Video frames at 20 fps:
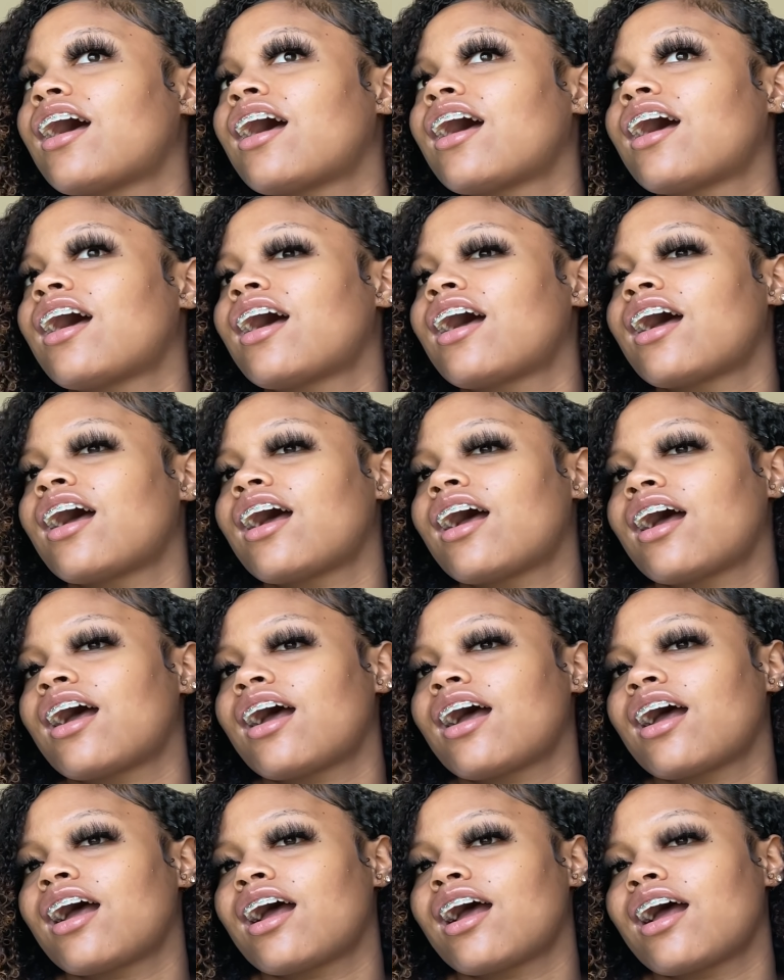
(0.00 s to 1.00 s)

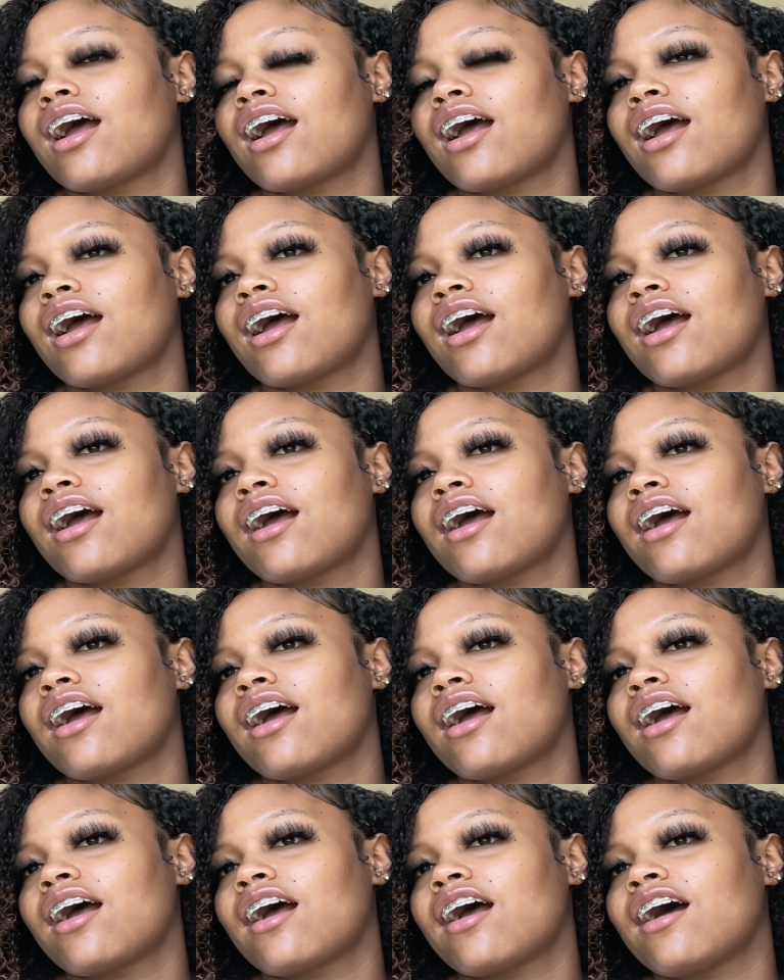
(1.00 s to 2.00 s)

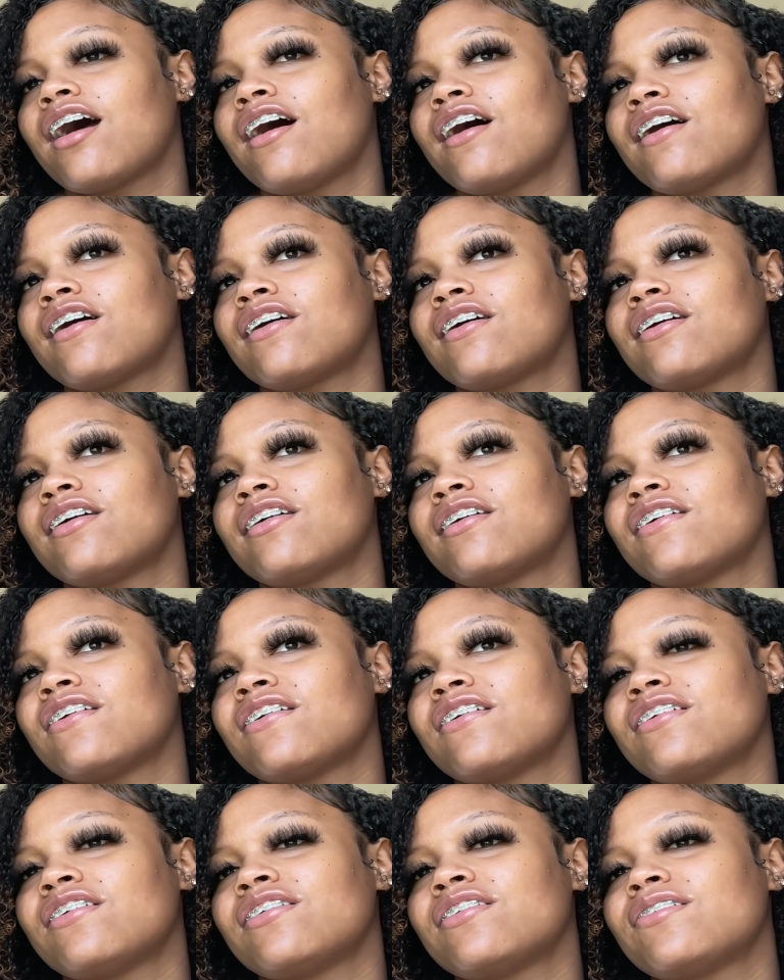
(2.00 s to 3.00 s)

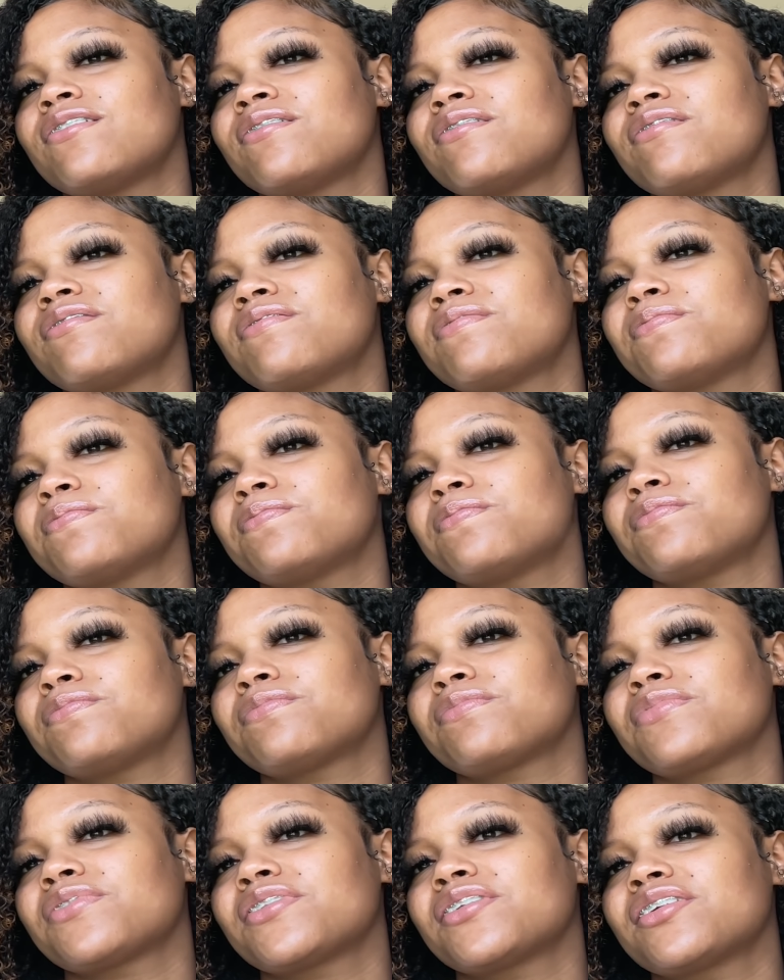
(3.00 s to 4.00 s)

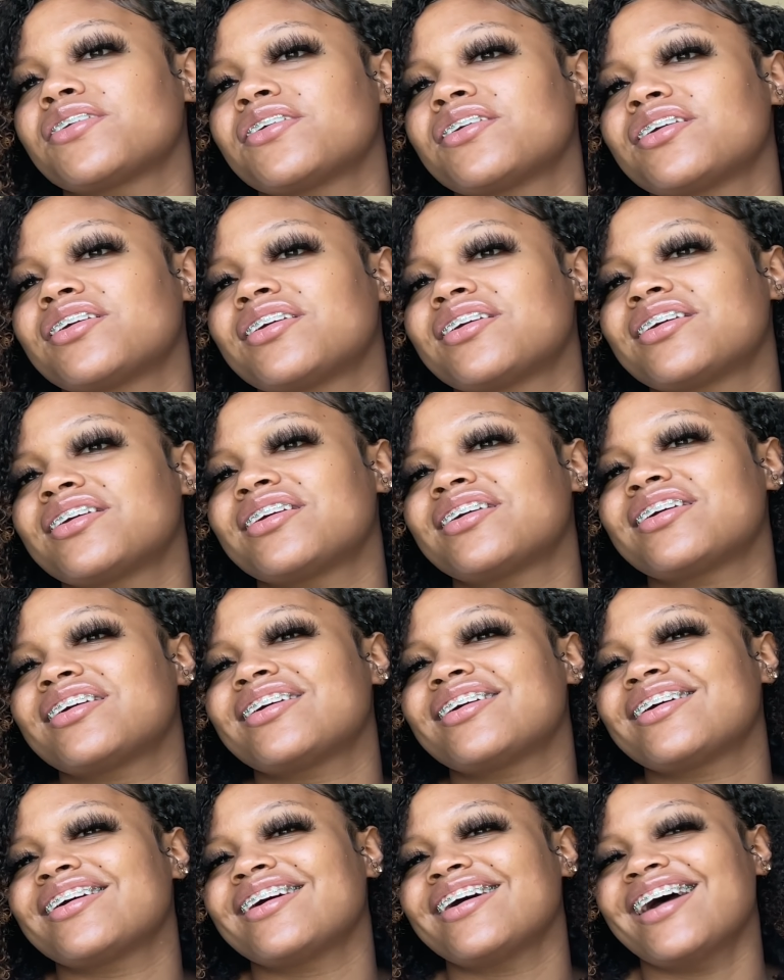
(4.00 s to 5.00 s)
(not speaking)